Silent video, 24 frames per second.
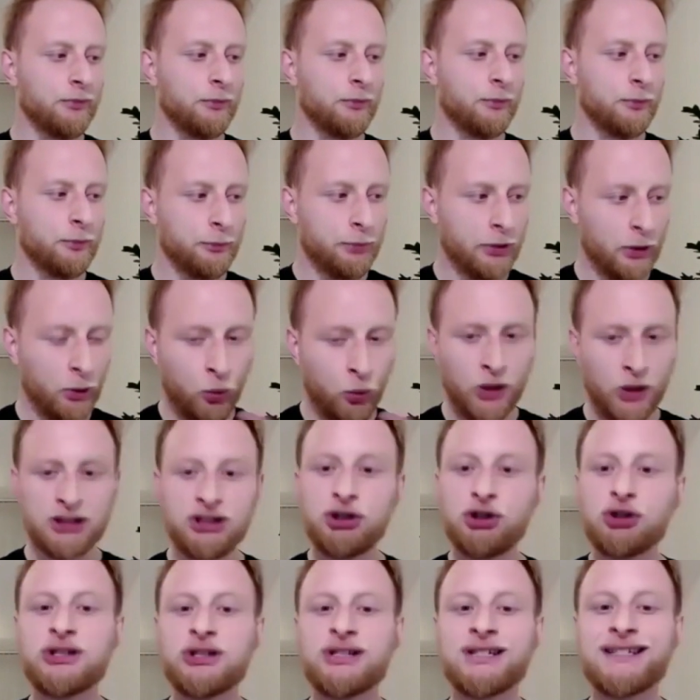But what
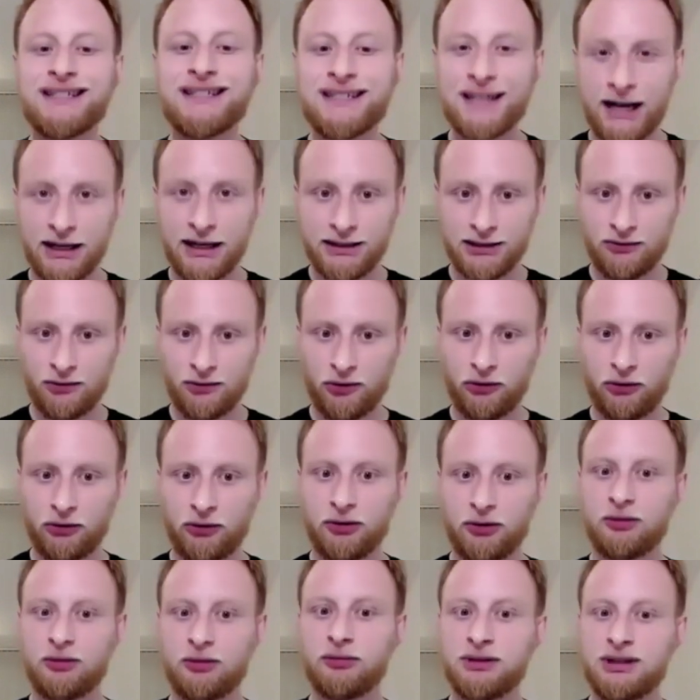does
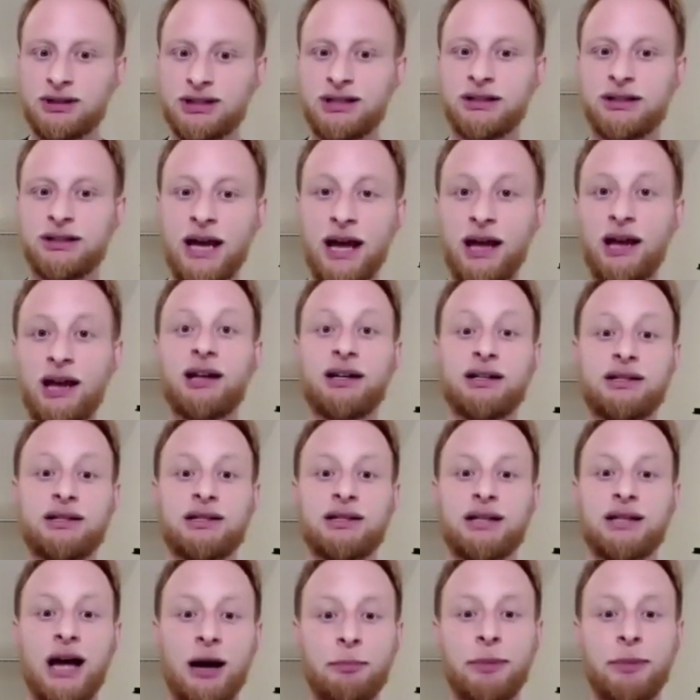science tell
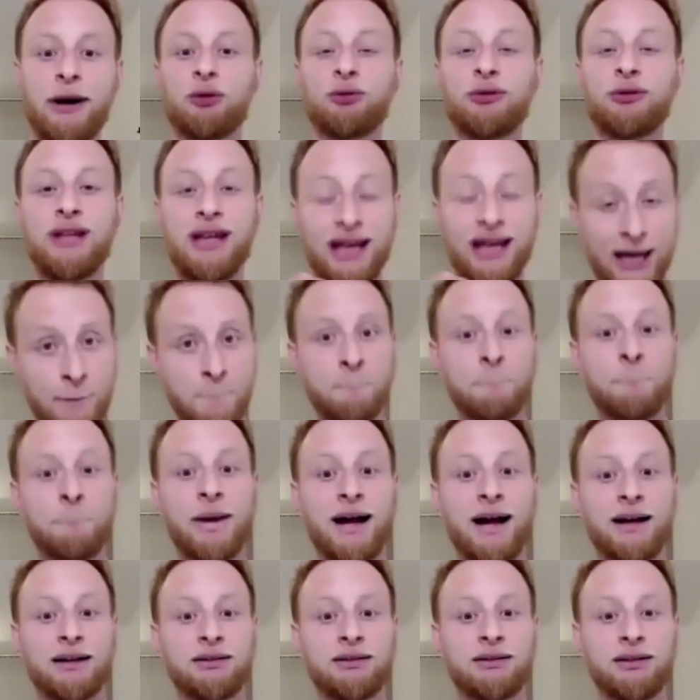us about the
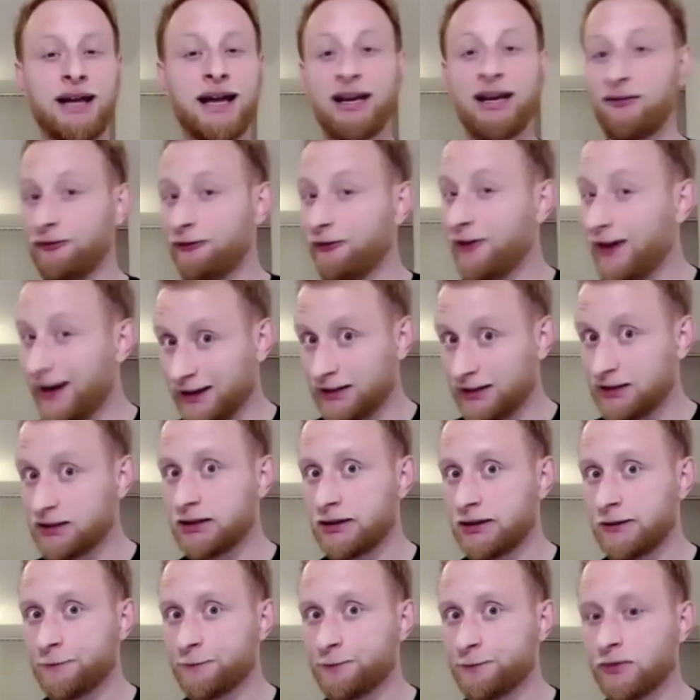impact and effects
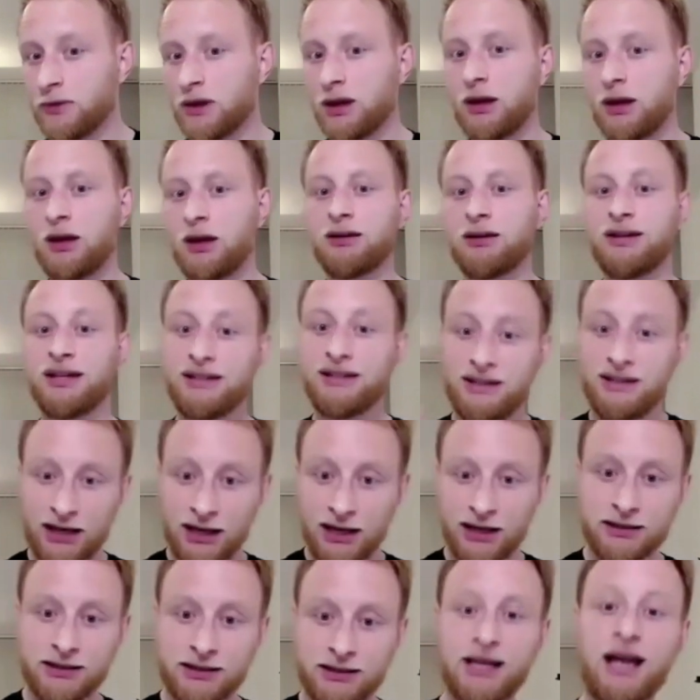that
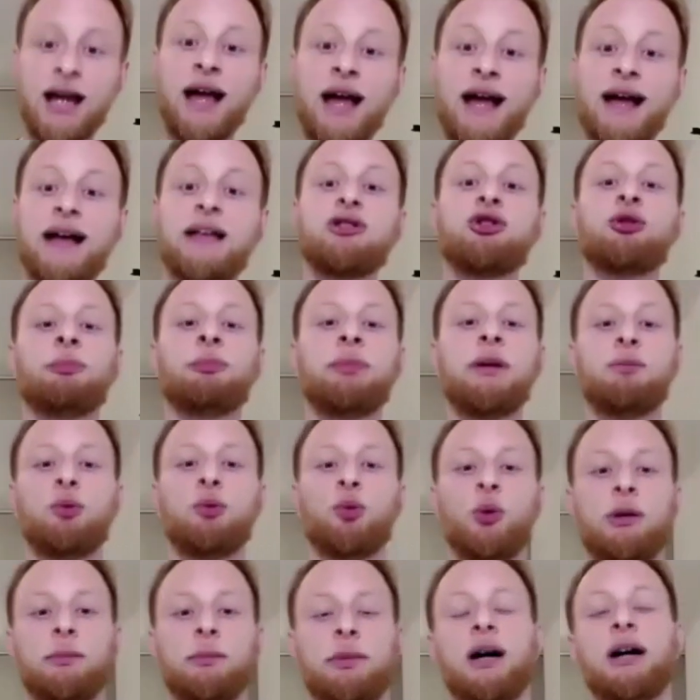dance has on people
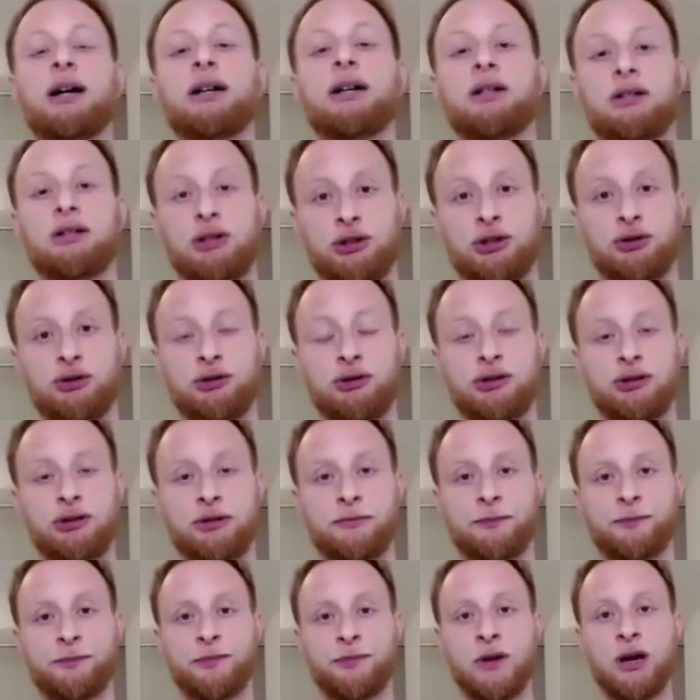with Parkinson's?
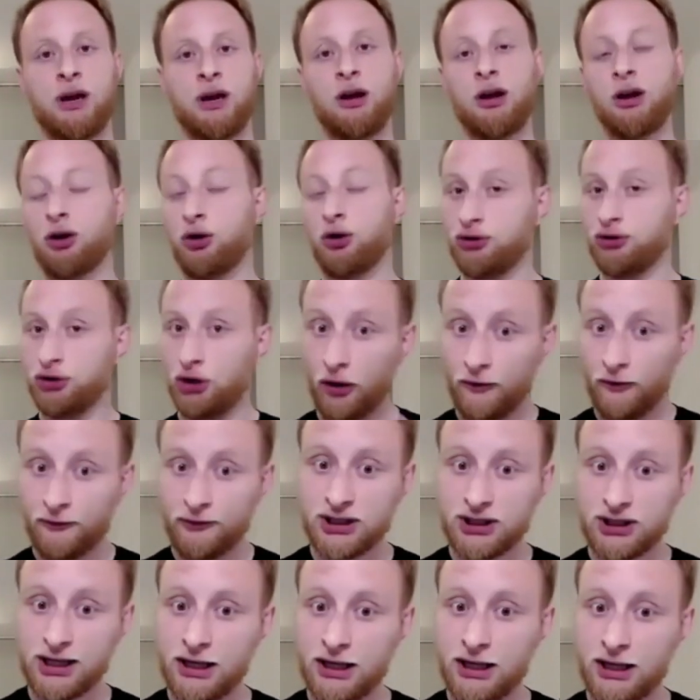Because
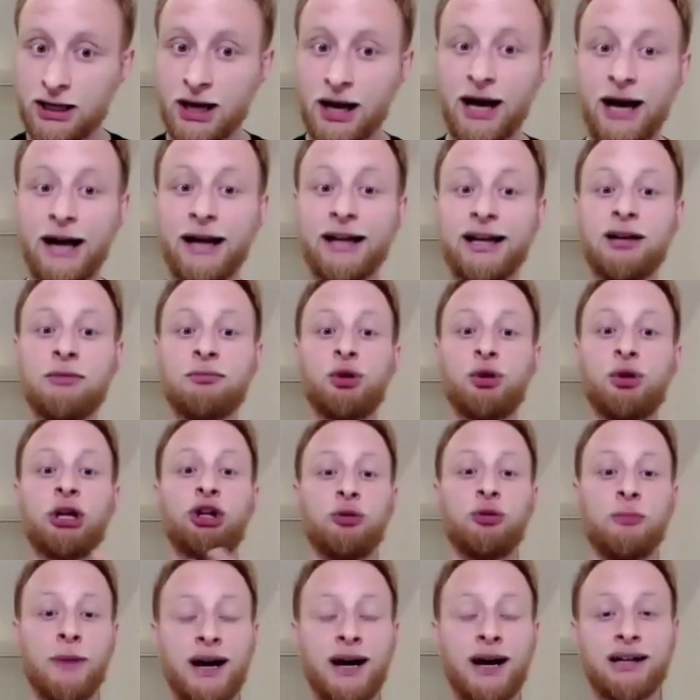obviously I can bring you
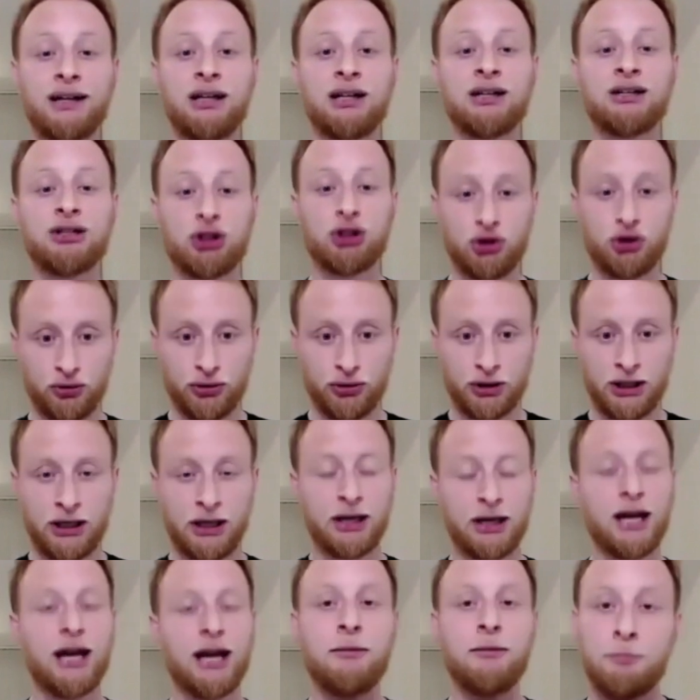my
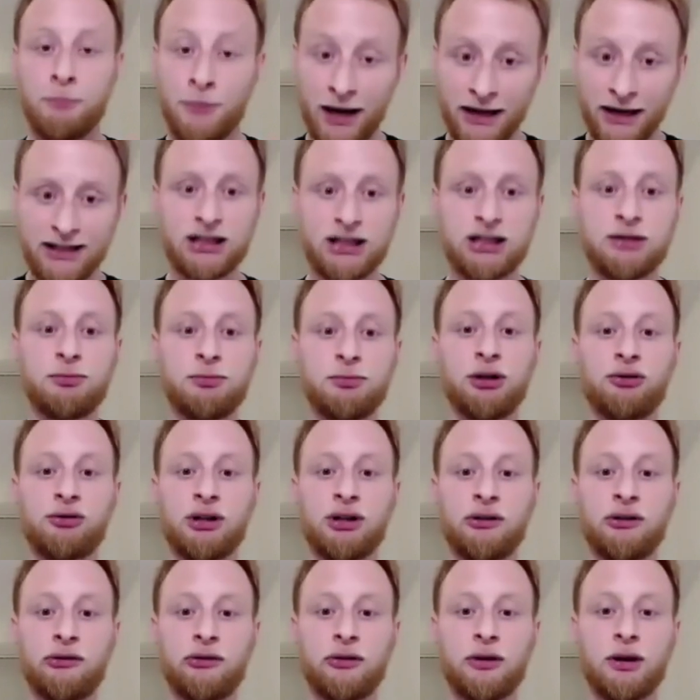story and my
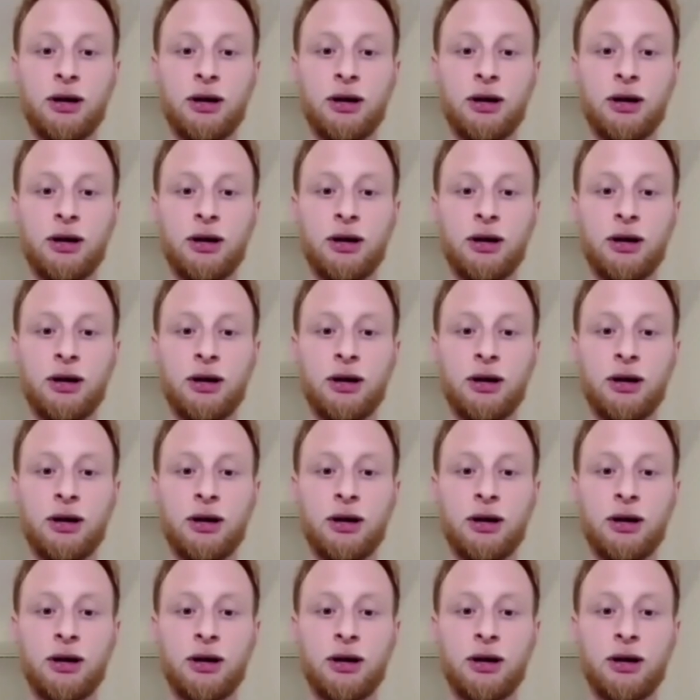experience,